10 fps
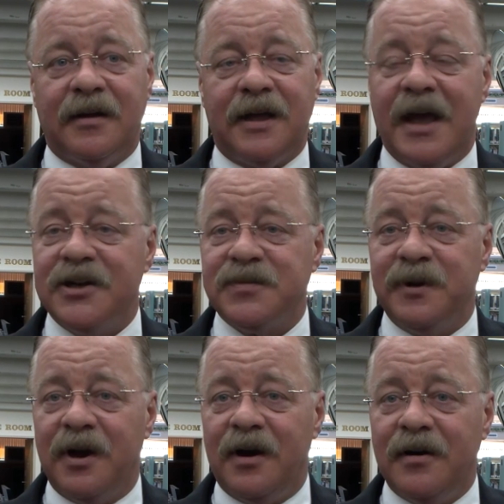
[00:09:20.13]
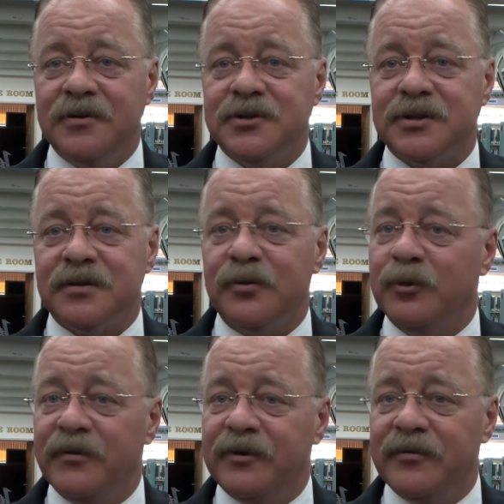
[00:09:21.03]
Candace Millard's The
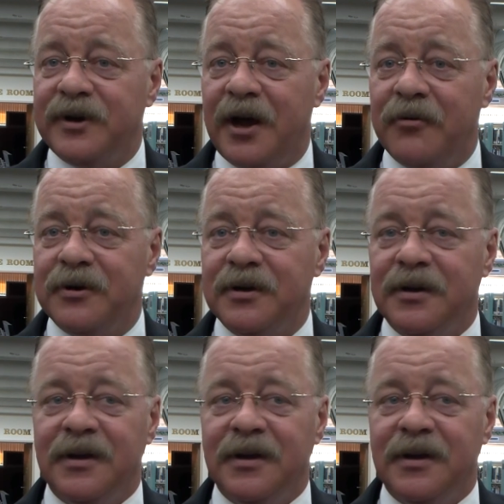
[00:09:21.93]
River of Doubt,